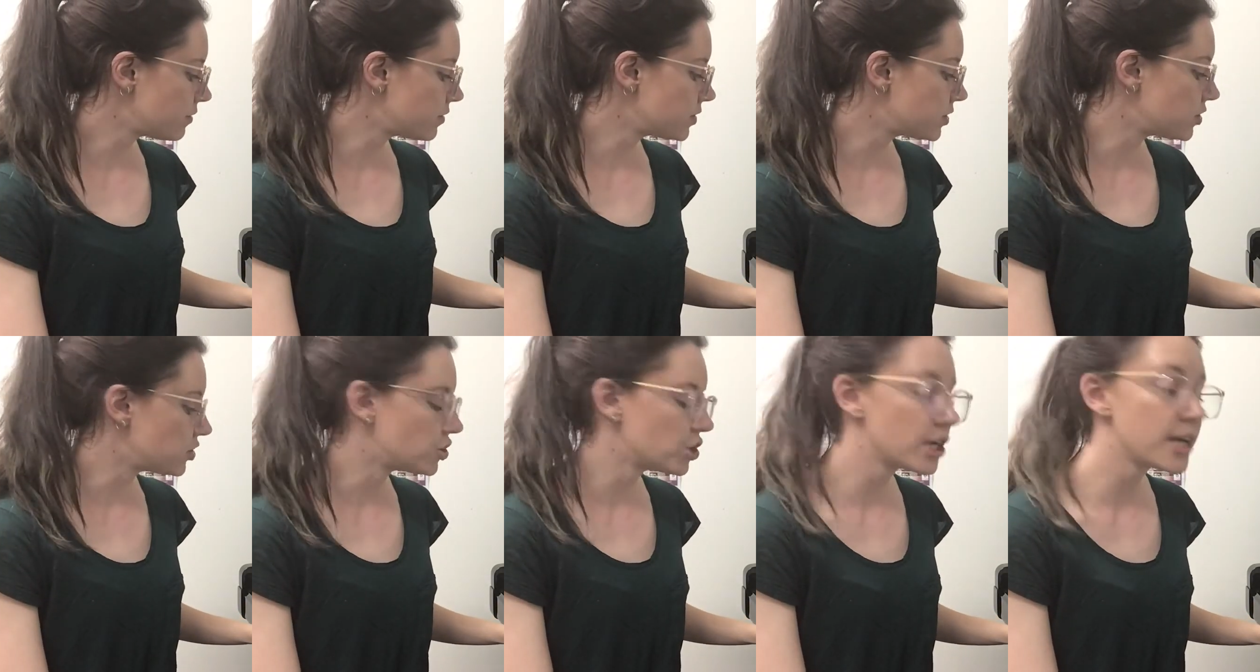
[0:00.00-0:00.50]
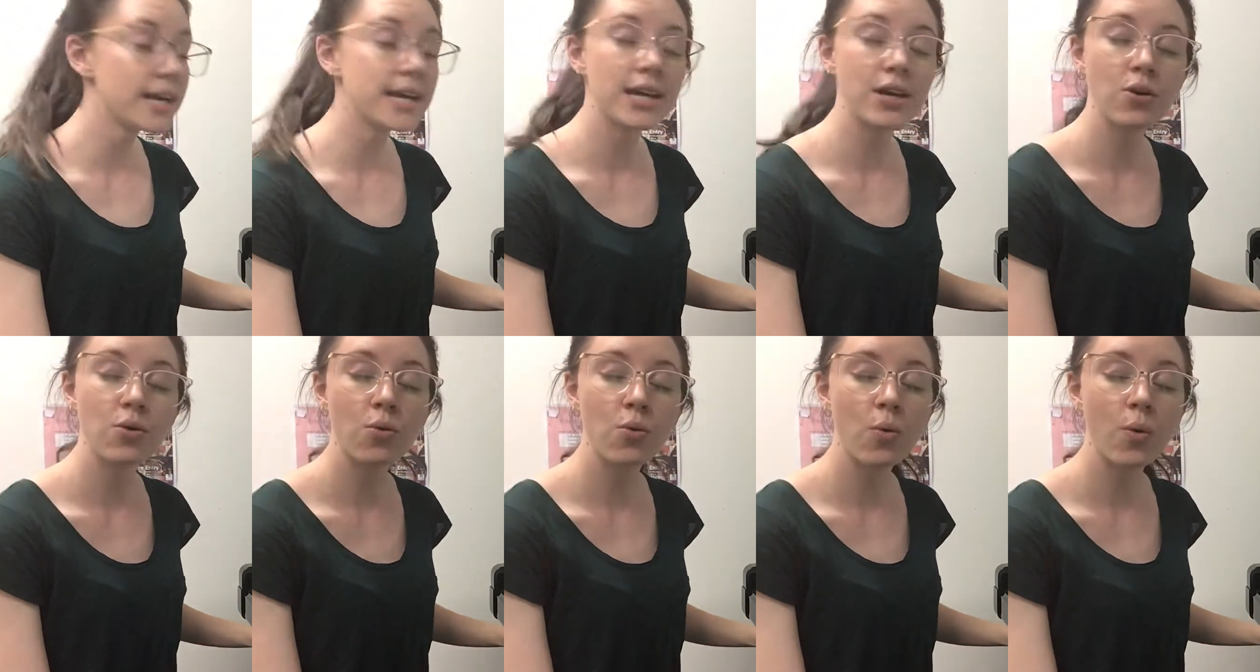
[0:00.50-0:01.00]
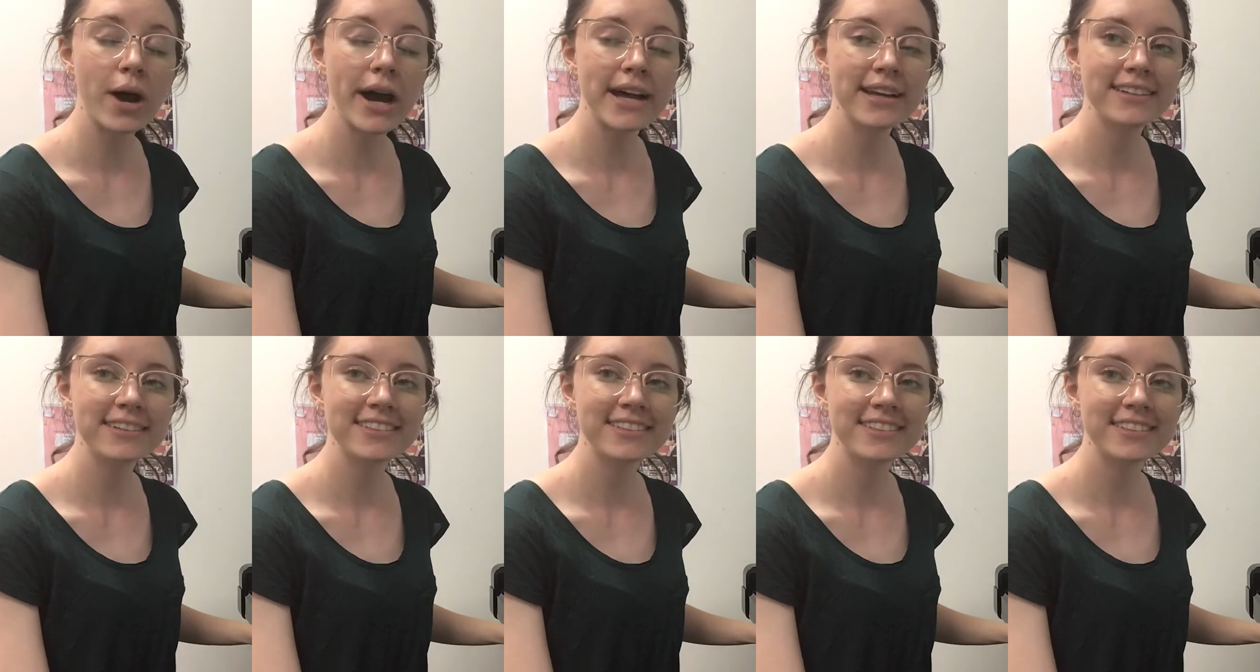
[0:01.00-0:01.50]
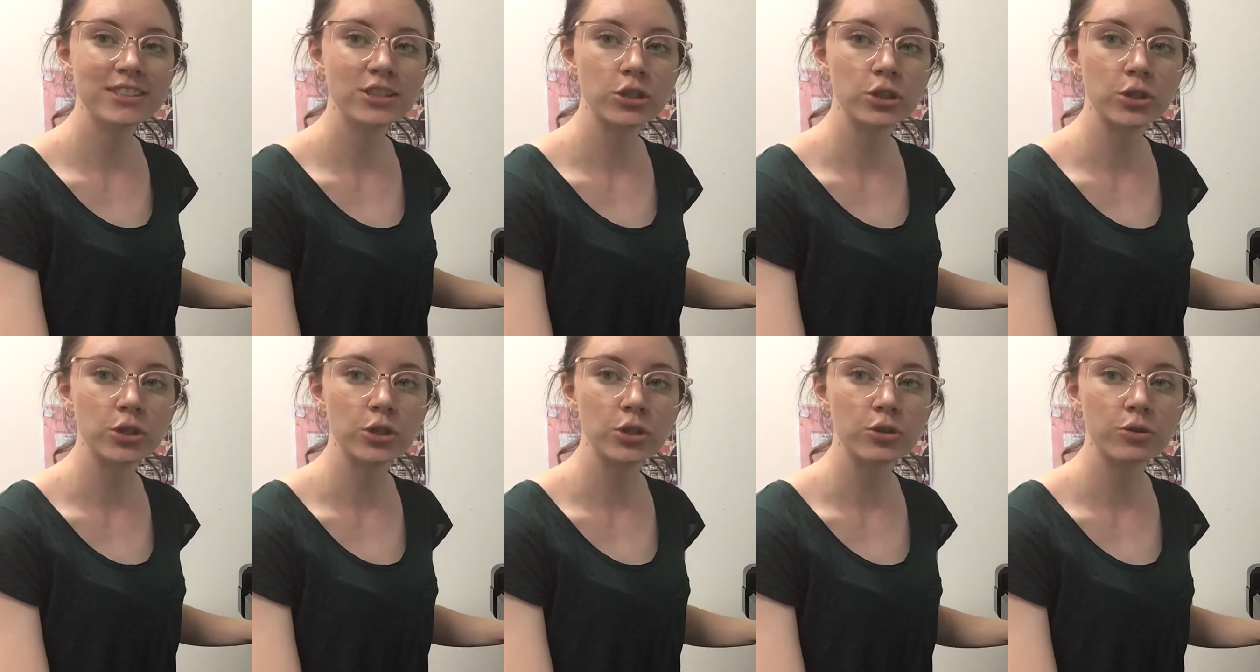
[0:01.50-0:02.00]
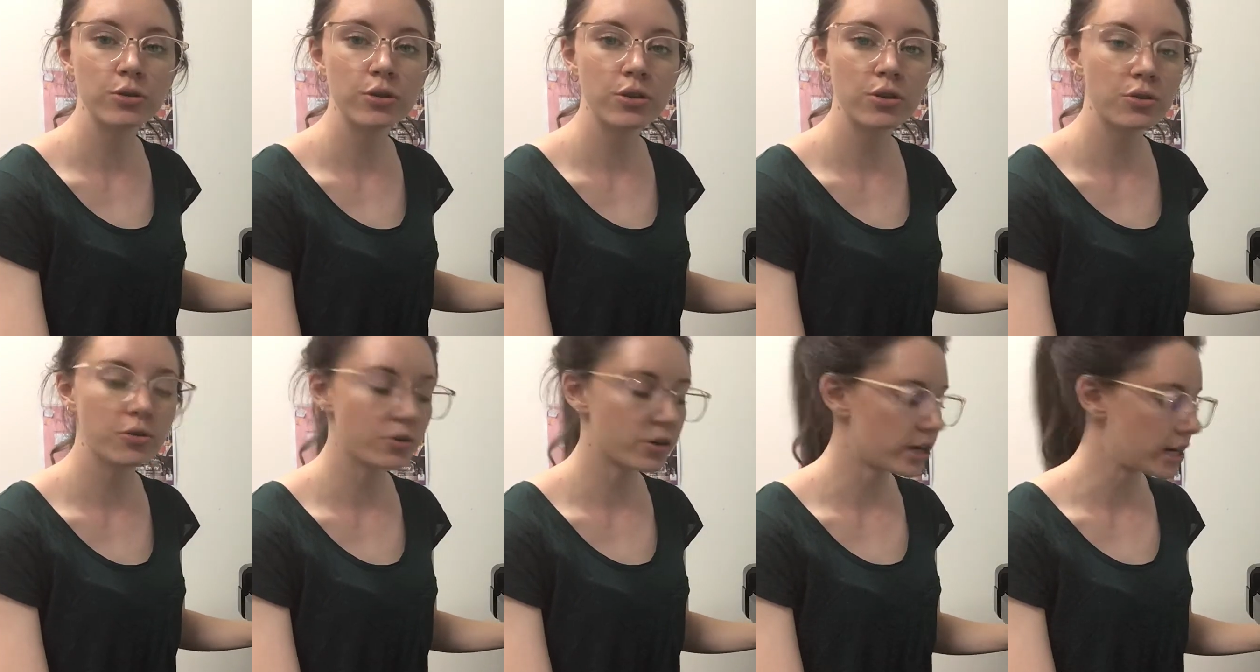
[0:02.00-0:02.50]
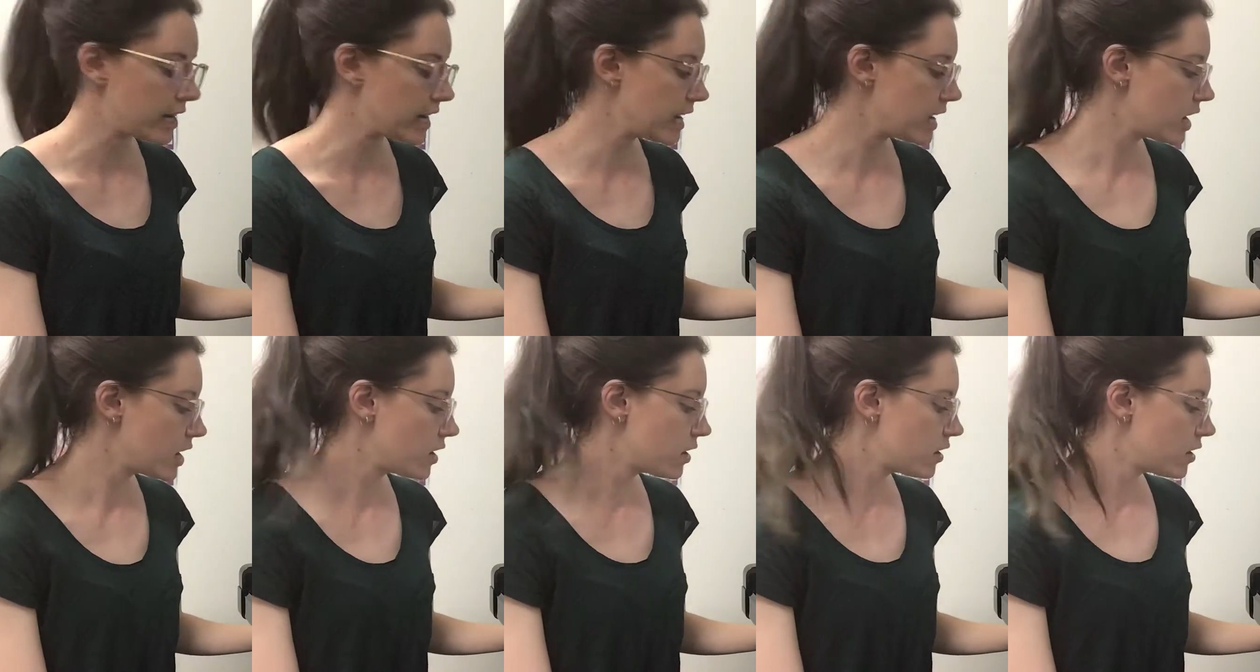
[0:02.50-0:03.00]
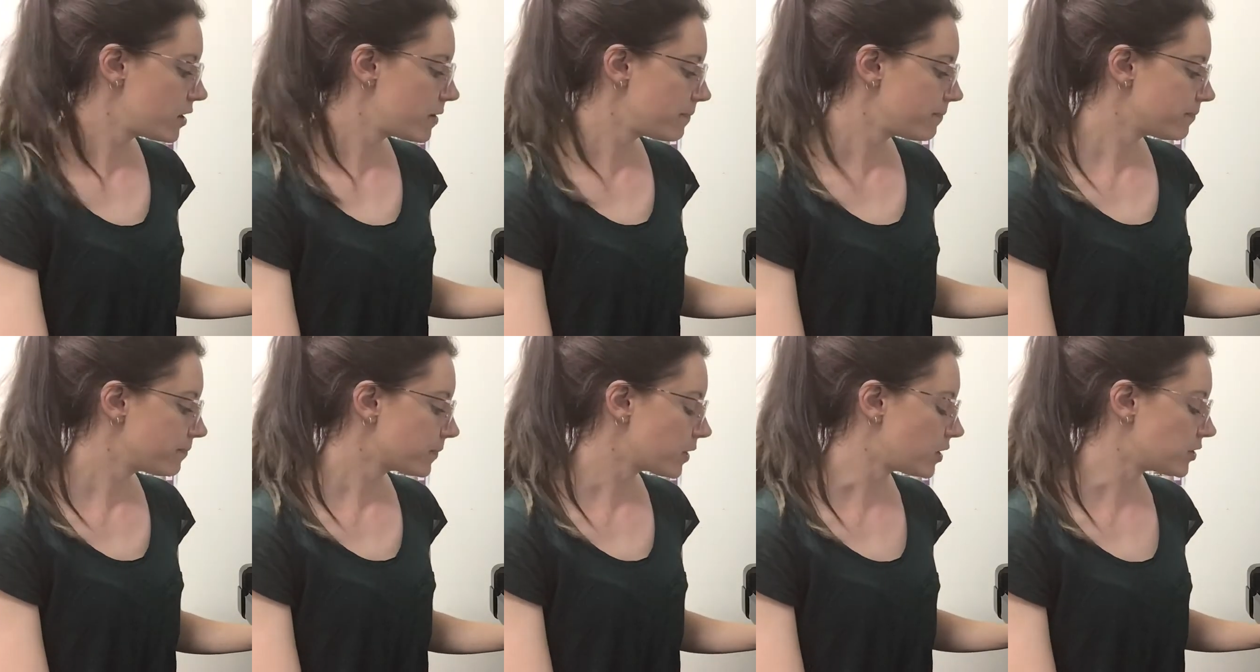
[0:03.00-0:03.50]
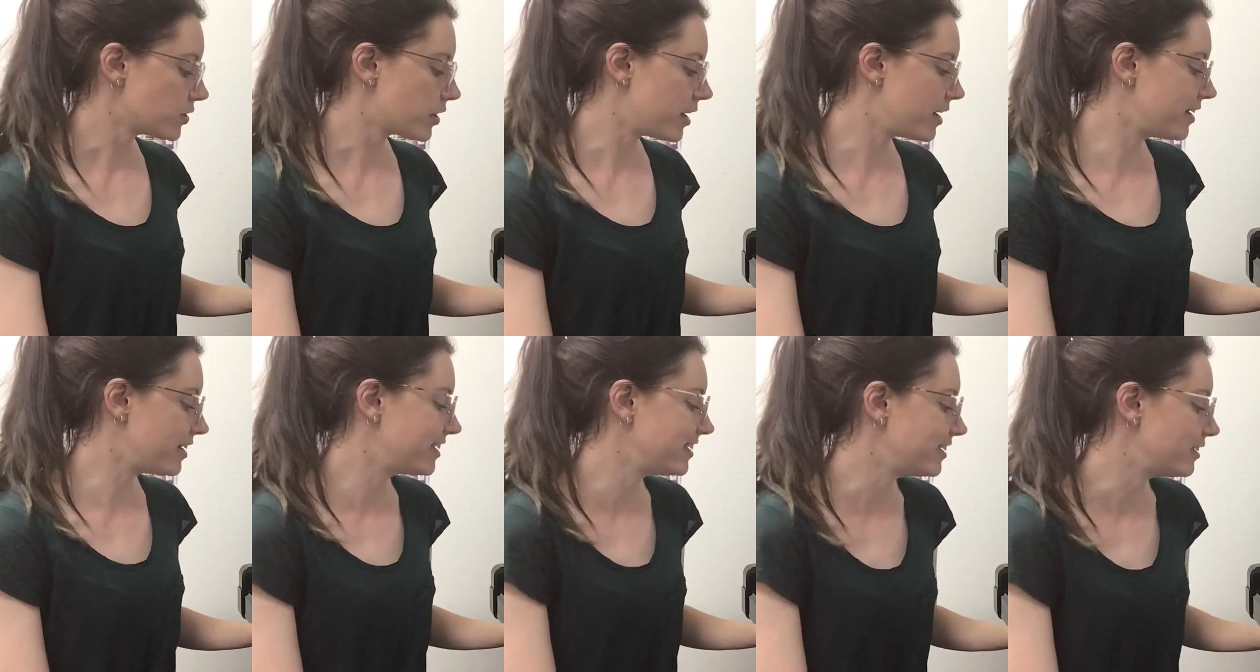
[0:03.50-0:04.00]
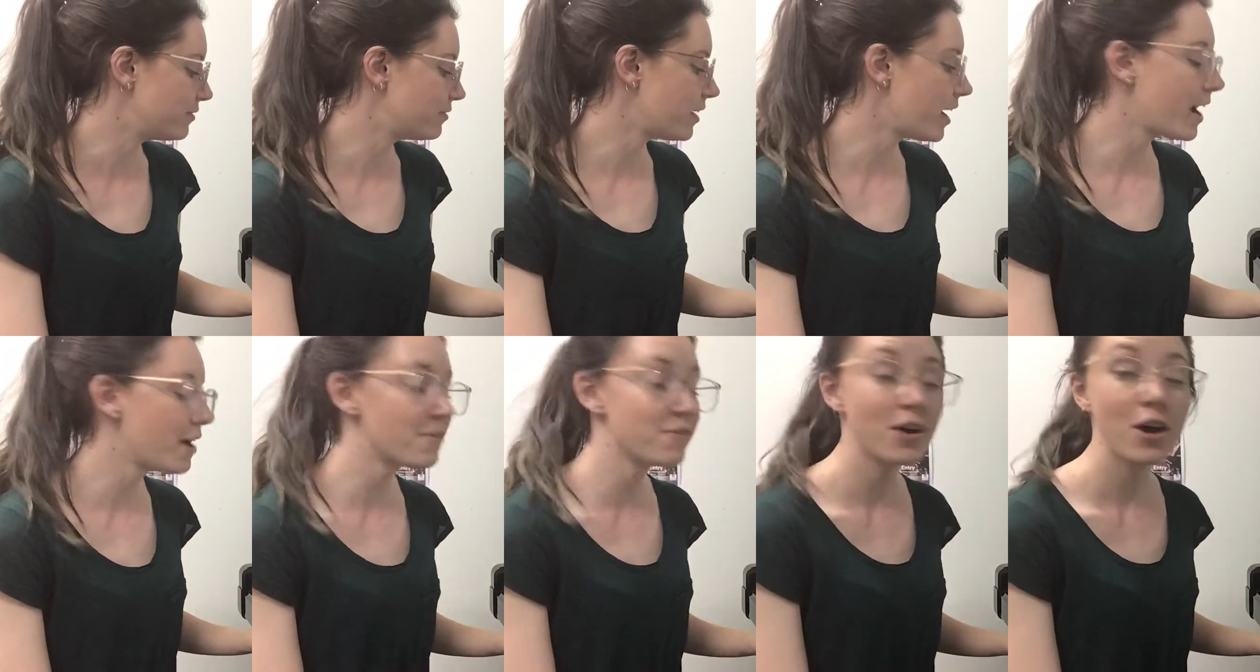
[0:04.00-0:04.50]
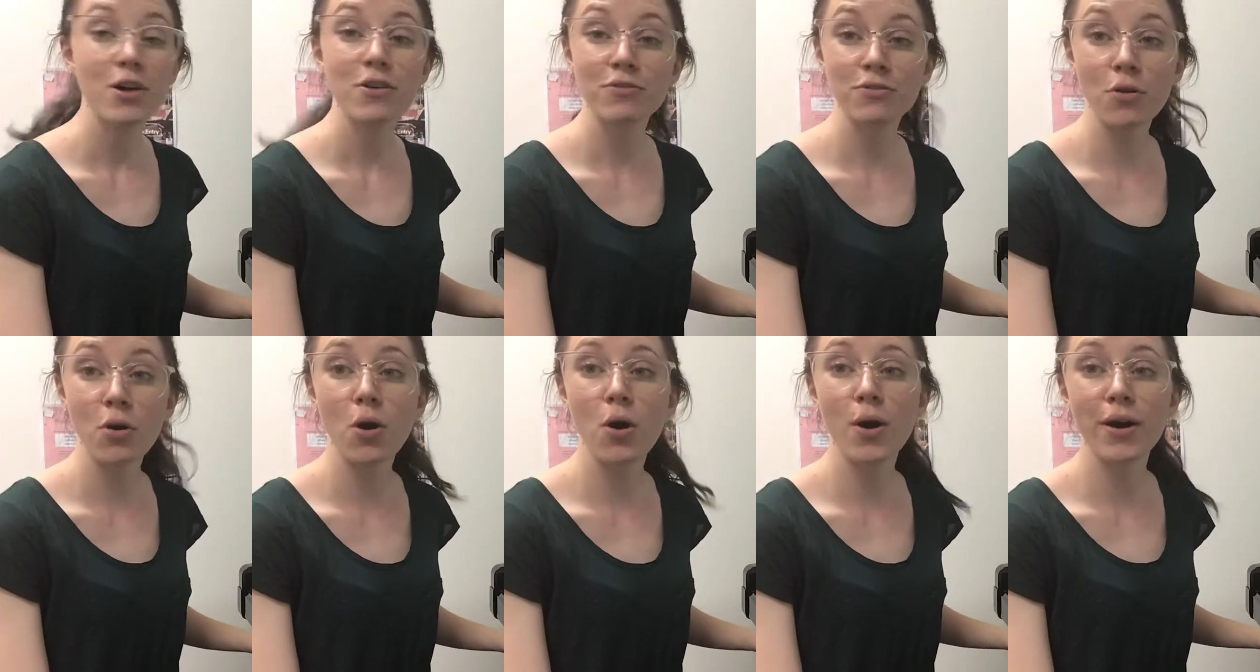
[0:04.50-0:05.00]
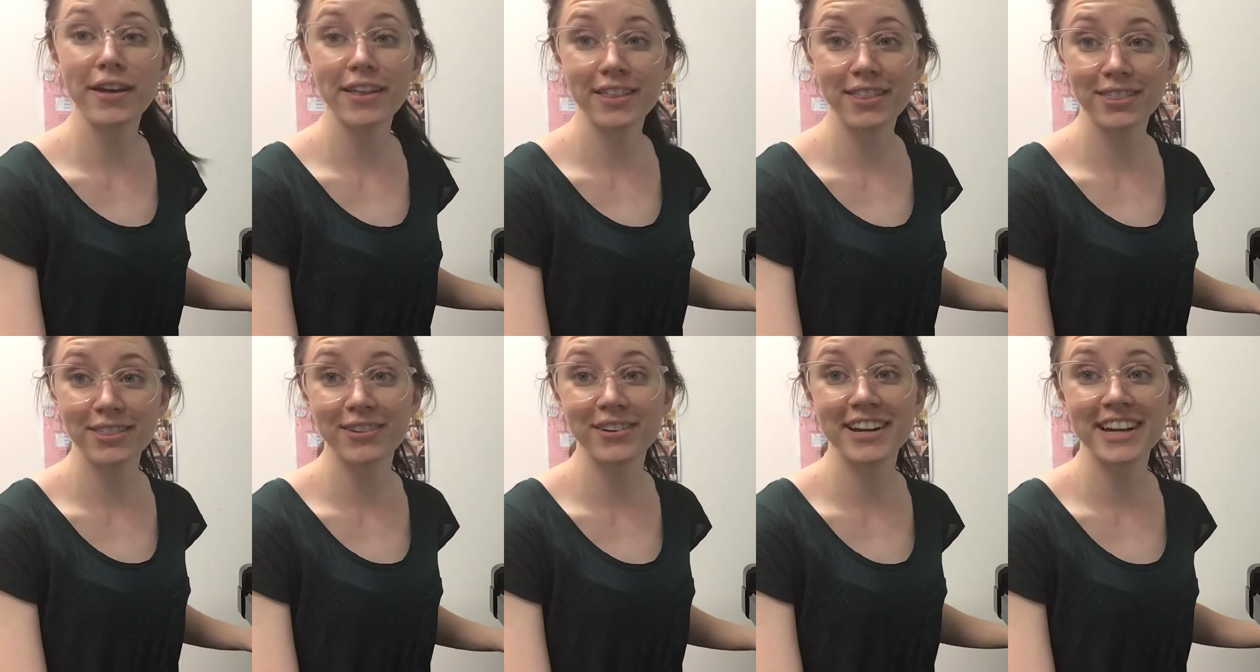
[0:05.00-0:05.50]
to G, 1, 2, 3, 5, 4, 3,